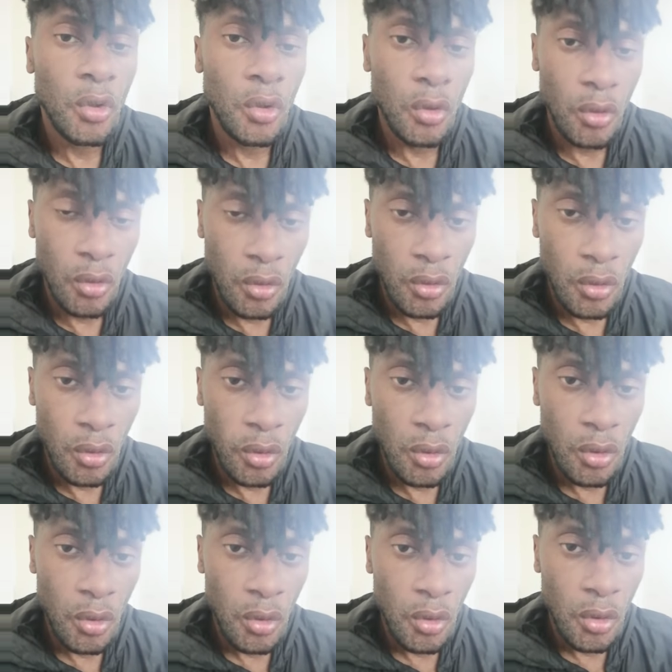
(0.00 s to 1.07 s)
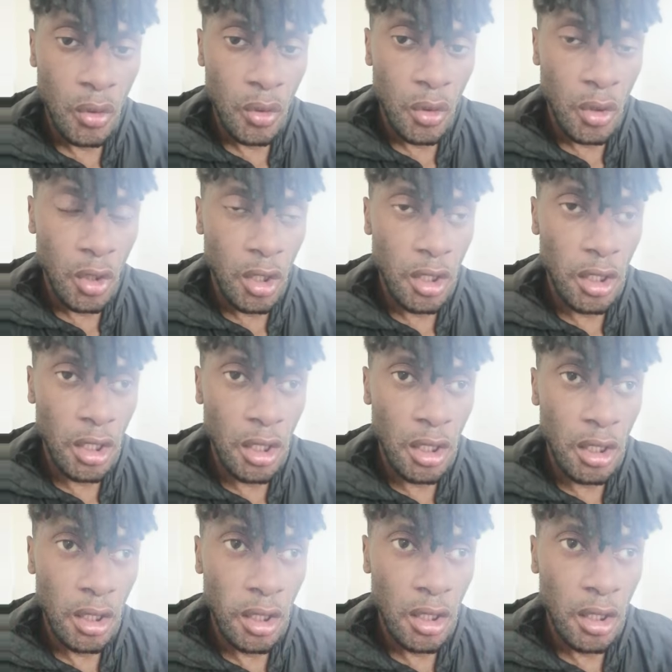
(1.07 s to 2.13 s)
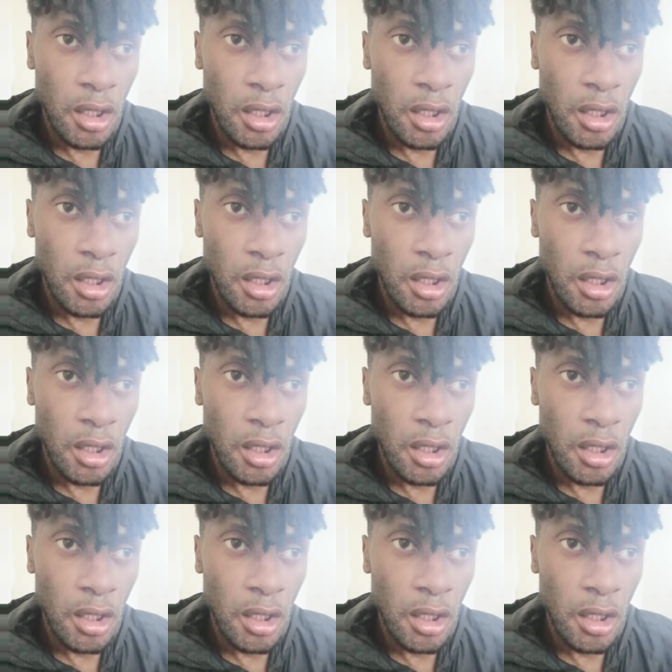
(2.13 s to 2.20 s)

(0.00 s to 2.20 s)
Or yeah,